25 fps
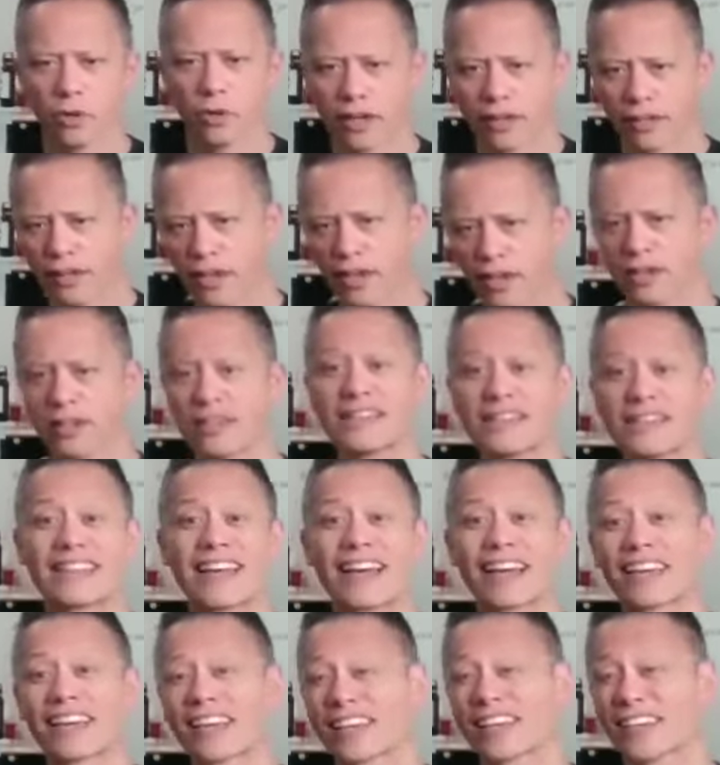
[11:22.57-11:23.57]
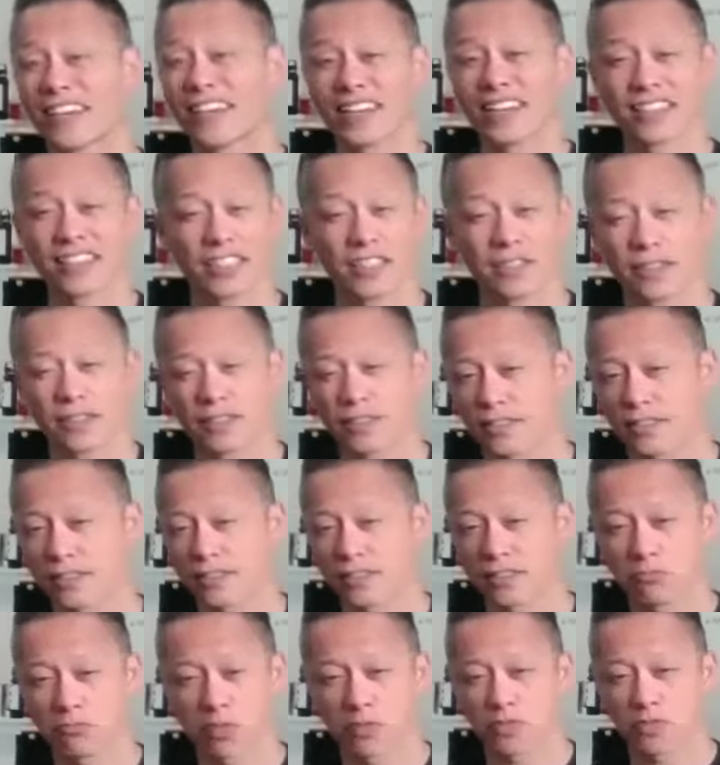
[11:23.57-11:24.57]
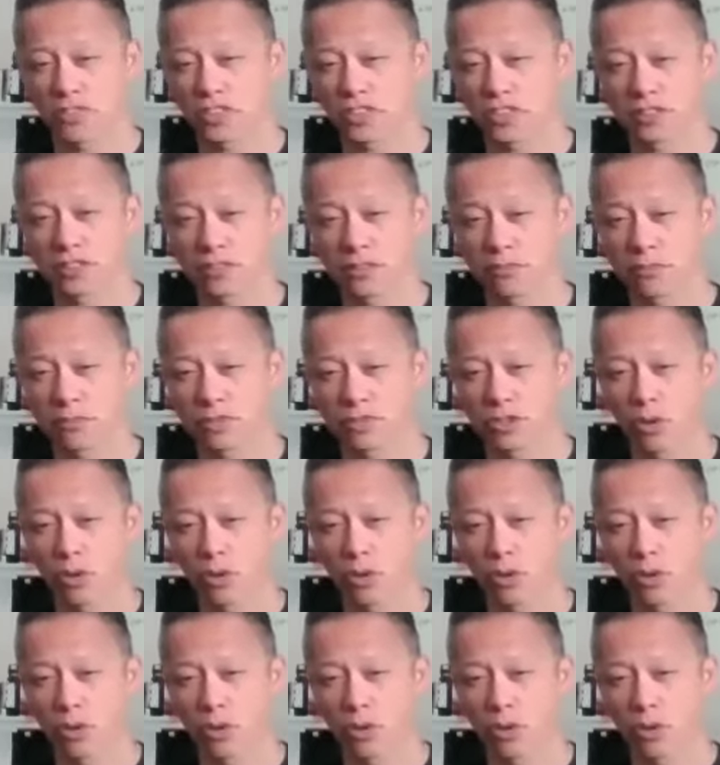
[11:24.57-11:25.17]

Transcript: again, is that connected system of systems.